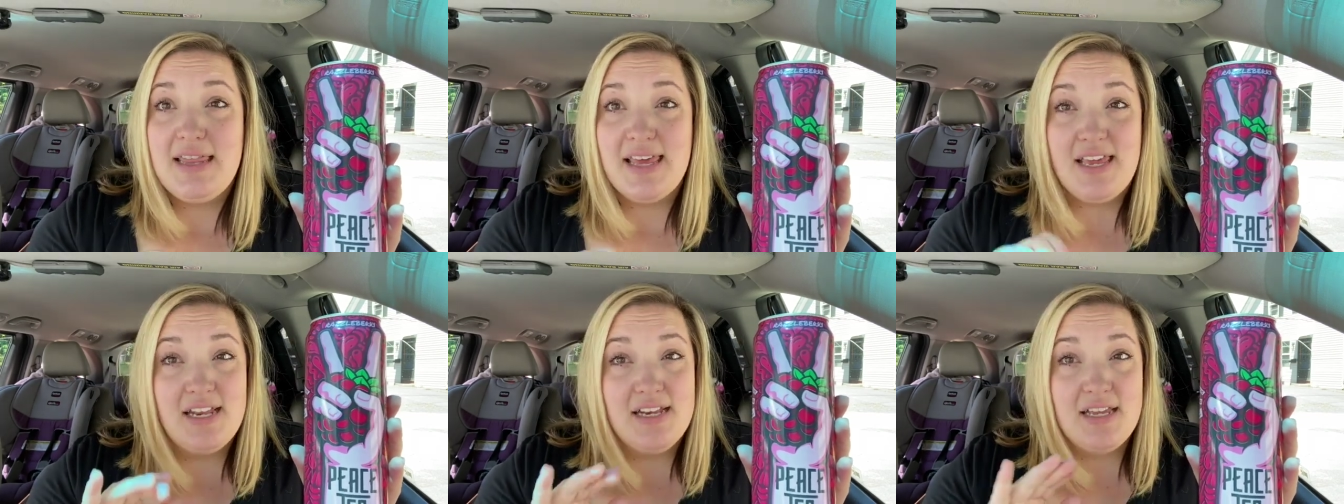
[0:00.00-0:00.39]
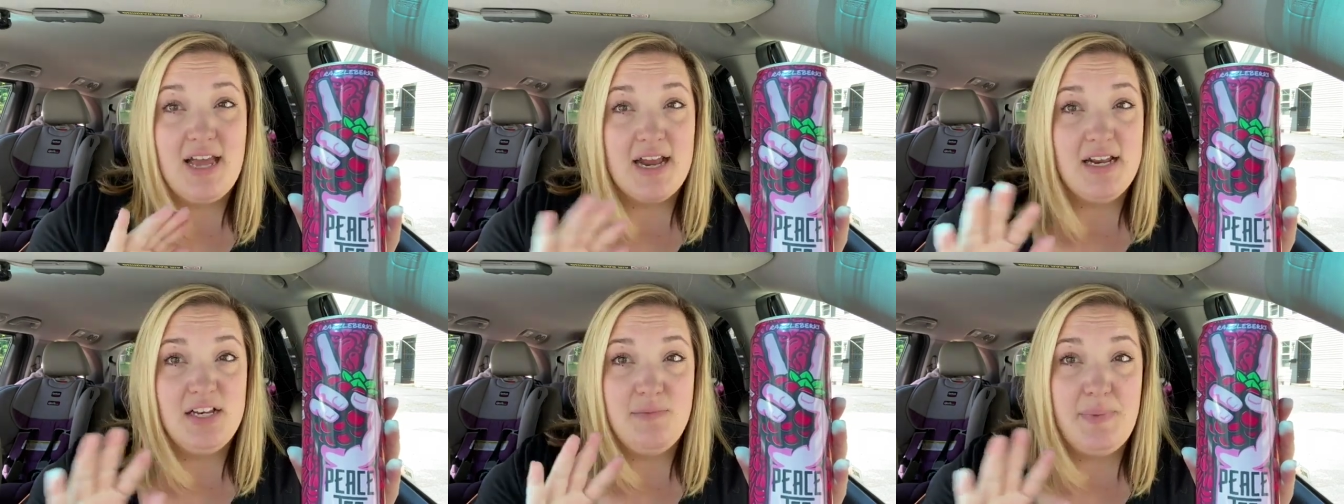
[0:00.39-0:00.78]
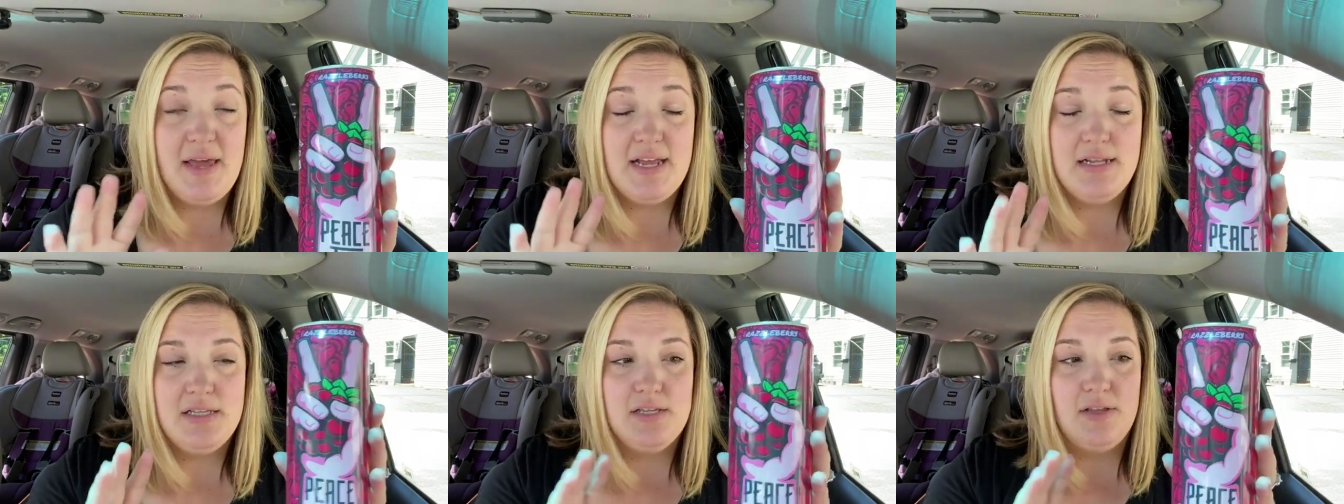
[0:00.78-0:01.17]
Like it kind of
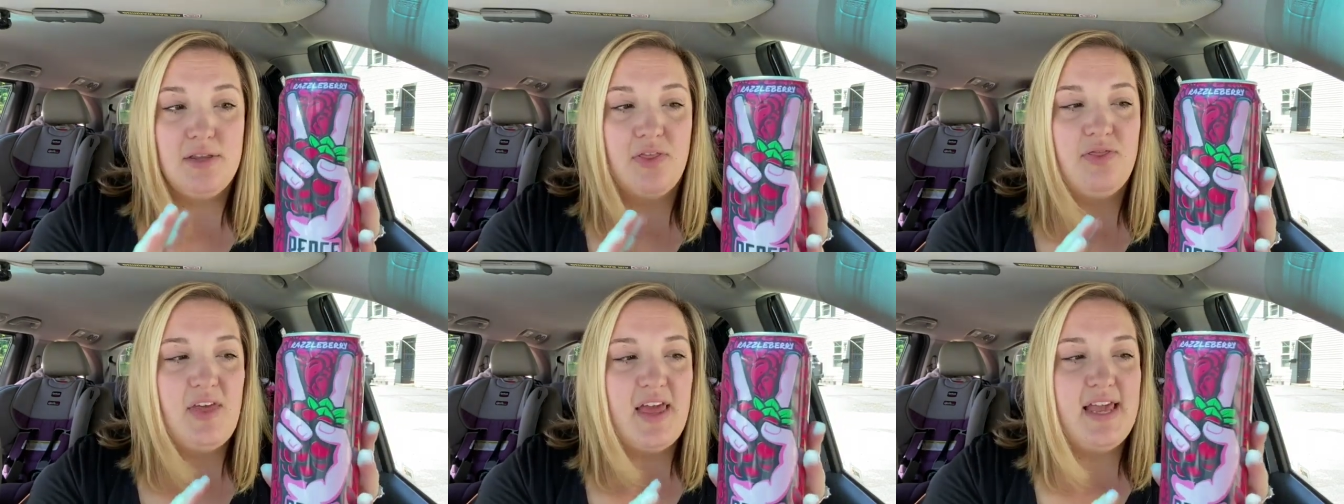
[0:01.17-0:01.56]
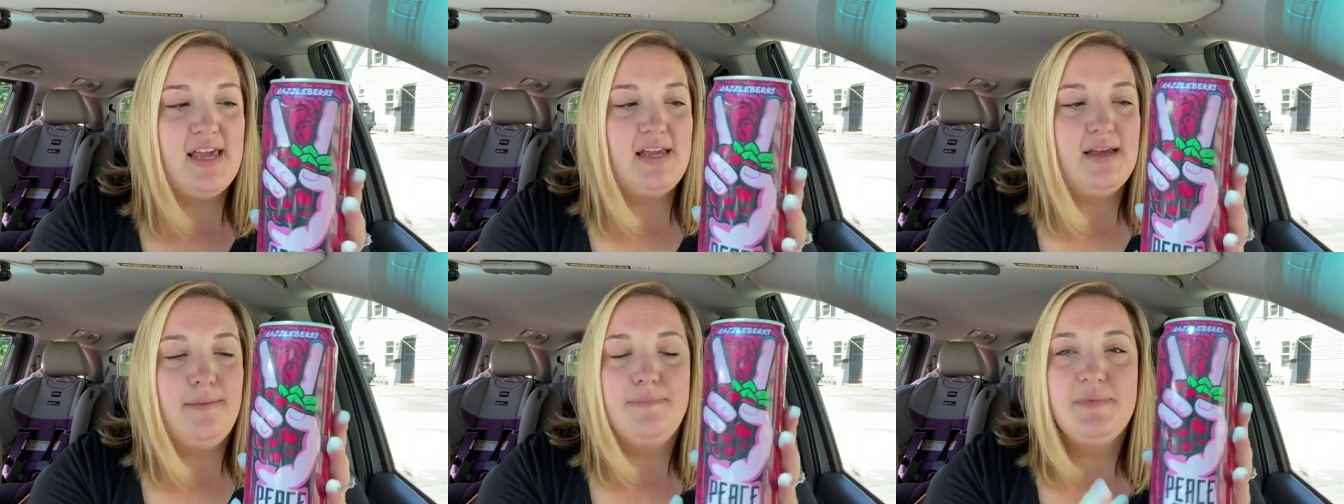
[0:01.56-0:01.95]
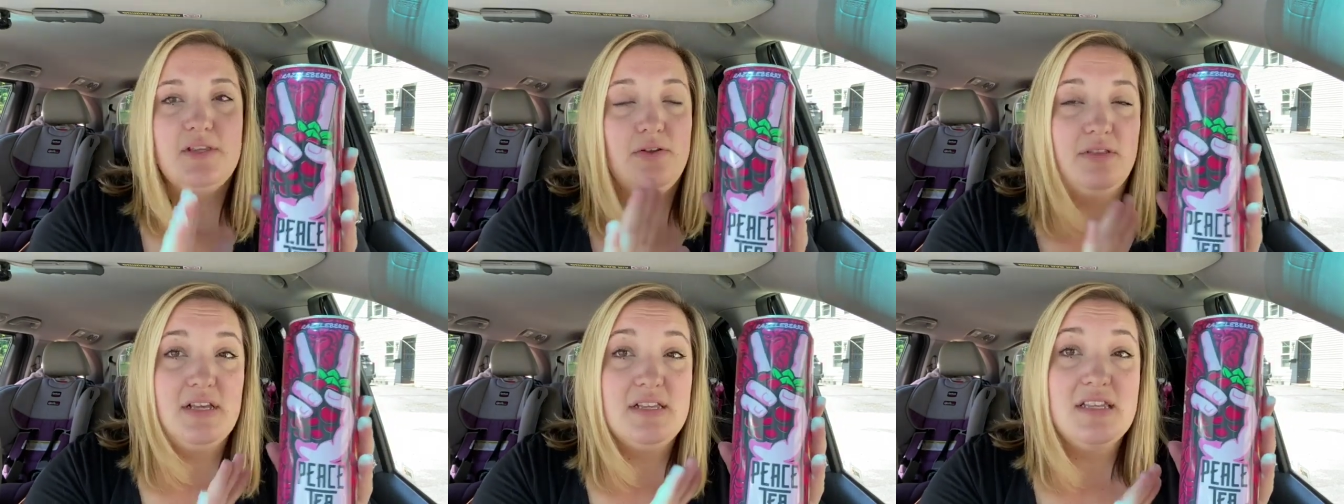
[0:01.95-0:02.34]
depends on the thing.
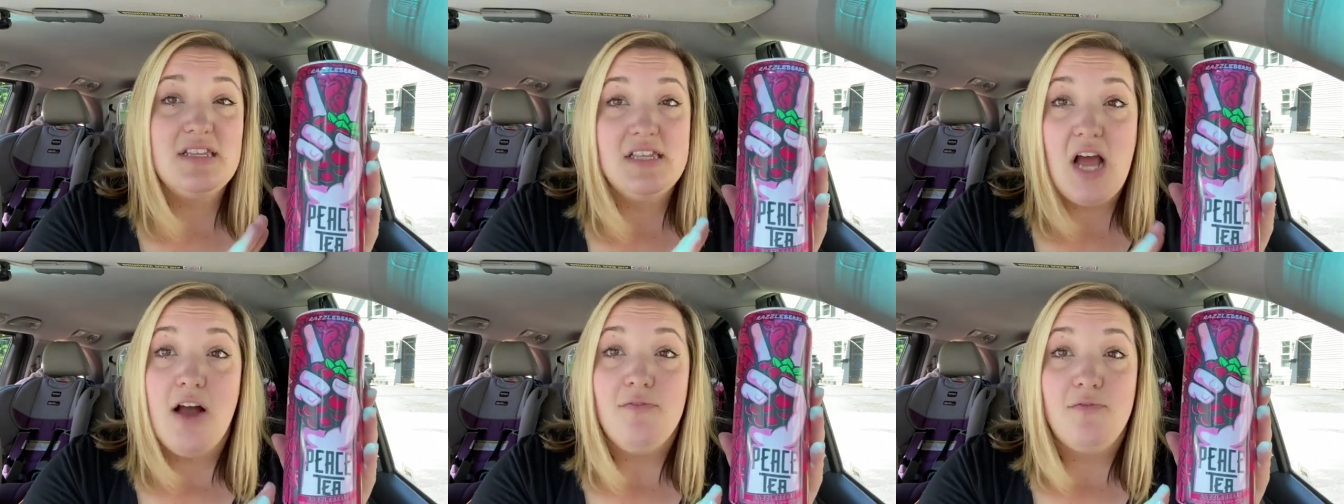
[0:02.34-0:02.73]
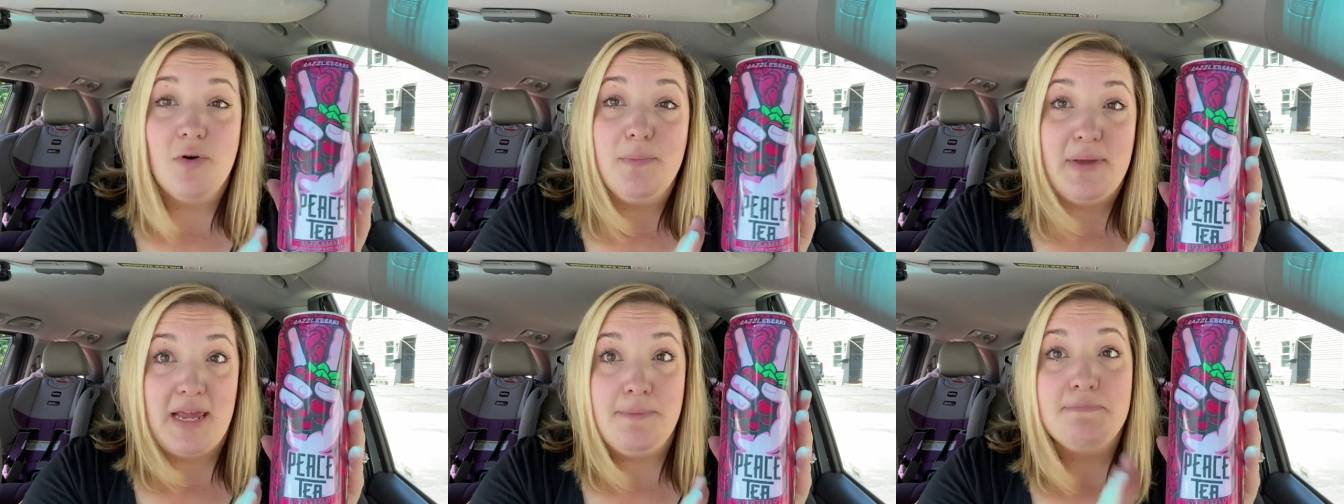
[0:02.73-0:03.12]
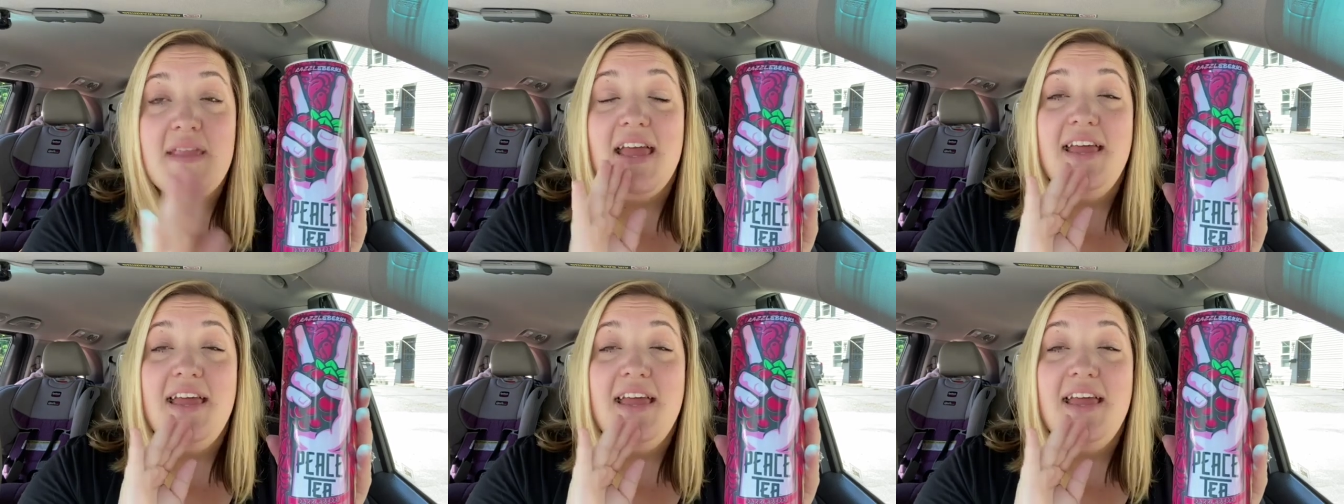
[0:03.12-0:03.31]
So this is not for me.